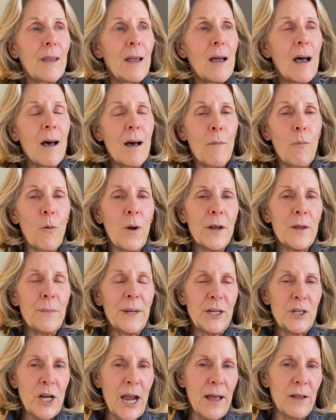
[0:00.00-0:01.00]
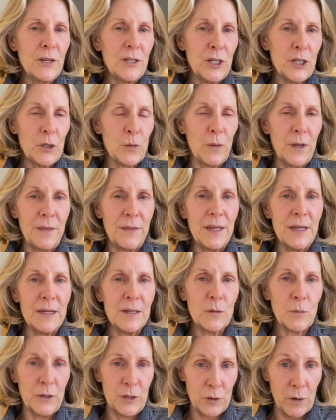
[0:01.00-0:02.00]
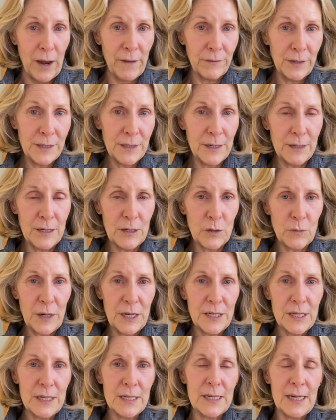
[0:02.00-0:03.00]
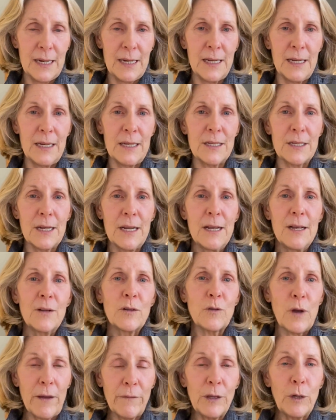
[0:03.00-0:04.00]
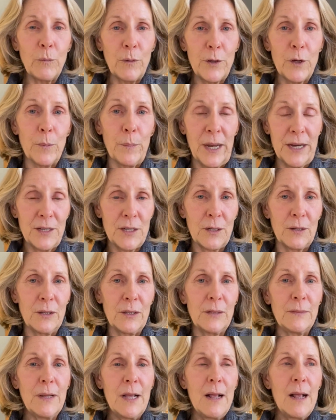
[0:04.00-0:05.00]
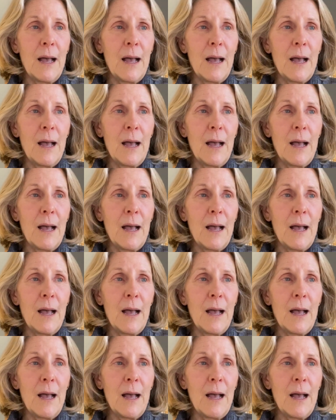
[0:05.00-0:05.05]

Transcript: One of the big challenges with traveling to these races is traveling with your bicycle.